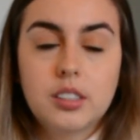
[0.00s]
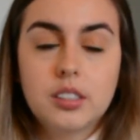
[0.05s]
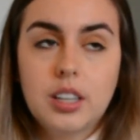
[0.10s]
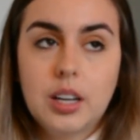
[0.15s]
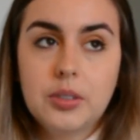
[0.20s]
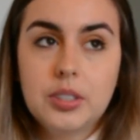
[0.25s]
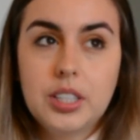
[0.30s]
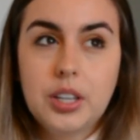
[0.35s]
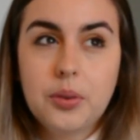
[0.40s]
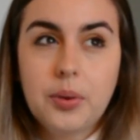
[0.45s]
I
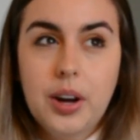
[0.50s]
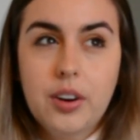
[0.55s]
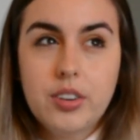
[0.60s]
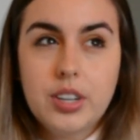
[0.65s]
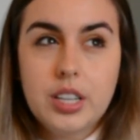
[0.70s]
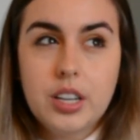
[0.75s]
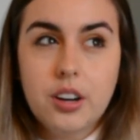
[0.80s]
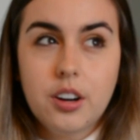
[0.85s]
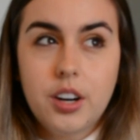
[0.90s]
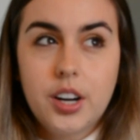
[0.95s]
would say around
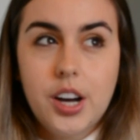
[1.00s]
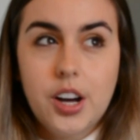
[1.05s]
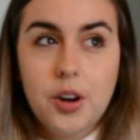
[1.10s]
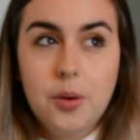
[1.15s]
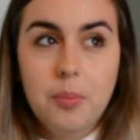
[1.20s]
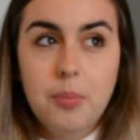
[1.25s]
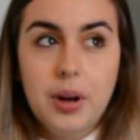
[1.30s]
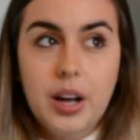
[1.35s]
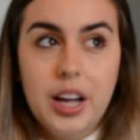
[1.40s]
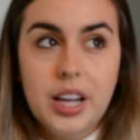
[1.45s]
a year ago,
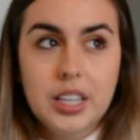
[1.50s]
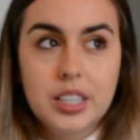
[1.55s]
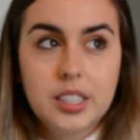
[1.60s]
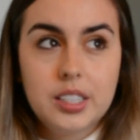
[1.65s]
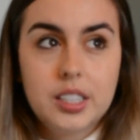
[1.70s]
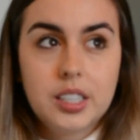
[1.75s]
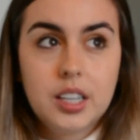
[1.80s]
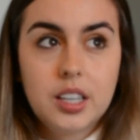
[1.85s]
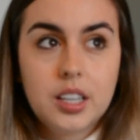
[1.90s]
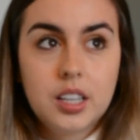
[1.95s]

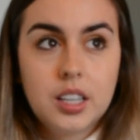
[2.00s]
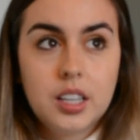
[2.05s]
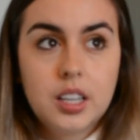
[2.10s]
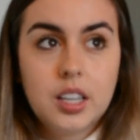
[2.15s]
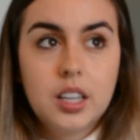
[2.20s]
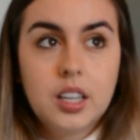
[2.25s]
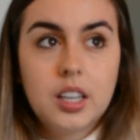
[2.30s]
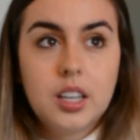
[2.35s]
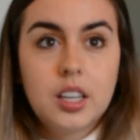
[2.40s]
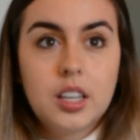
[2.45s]
but
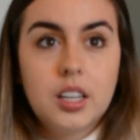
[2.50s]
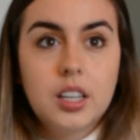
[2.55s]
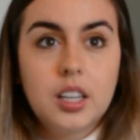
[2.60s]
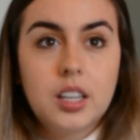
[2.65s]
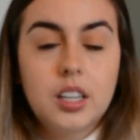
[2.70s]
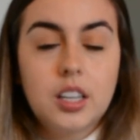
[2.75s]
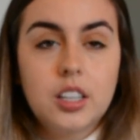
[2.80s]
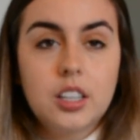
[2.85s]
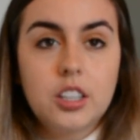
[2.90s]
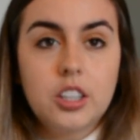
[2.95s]

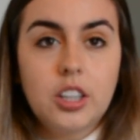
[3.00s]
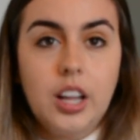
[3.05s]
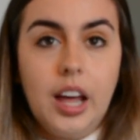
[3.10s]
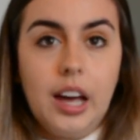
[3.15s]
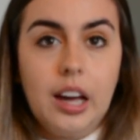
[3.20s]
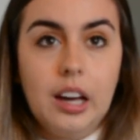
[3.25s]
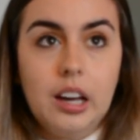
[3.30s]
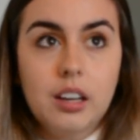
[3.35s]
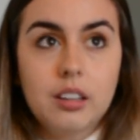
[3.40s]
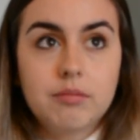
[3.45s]

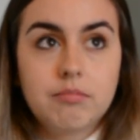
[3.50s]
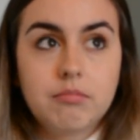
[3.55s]
like